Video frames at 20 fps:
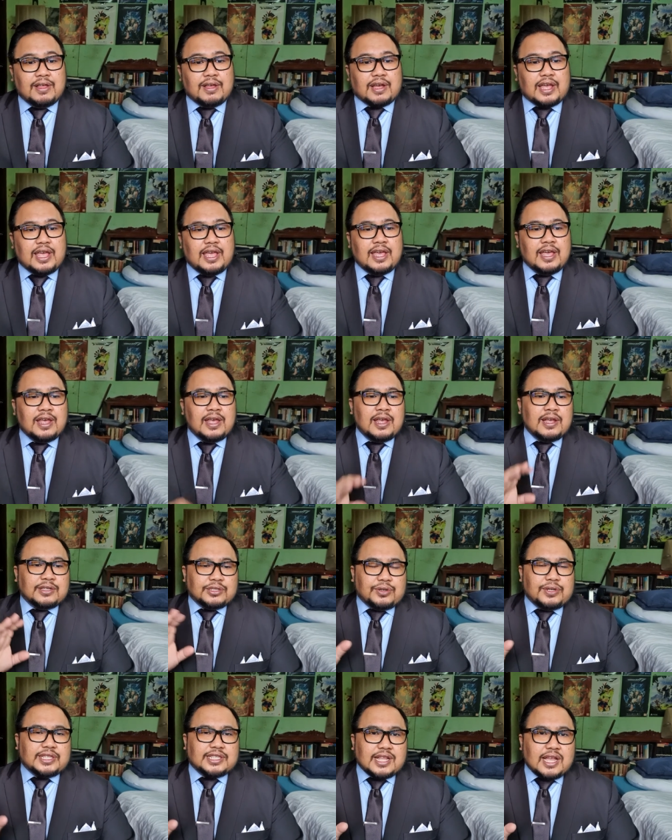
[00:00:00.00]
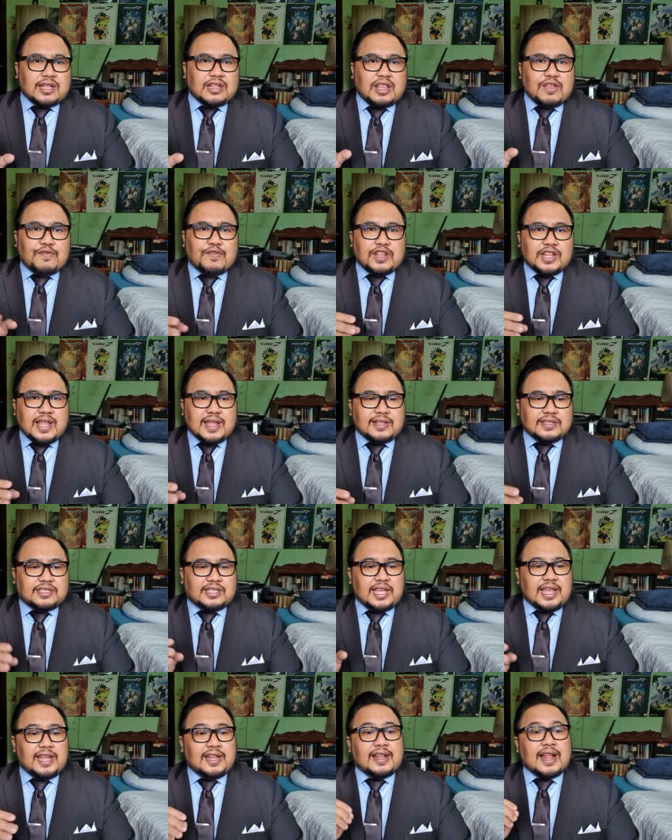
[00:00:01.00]
Okay? So it's like
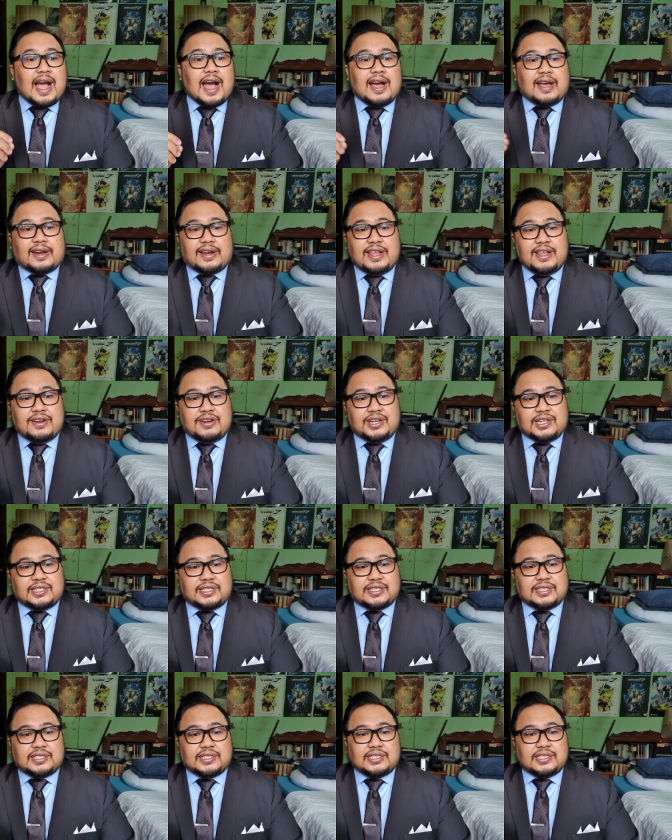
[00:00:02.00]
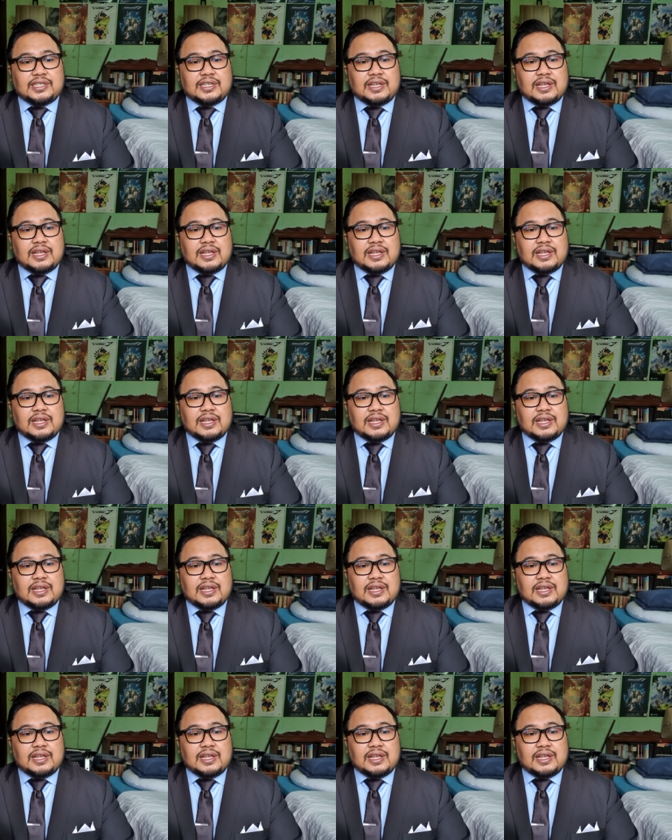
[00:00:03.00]
dividends in arrears.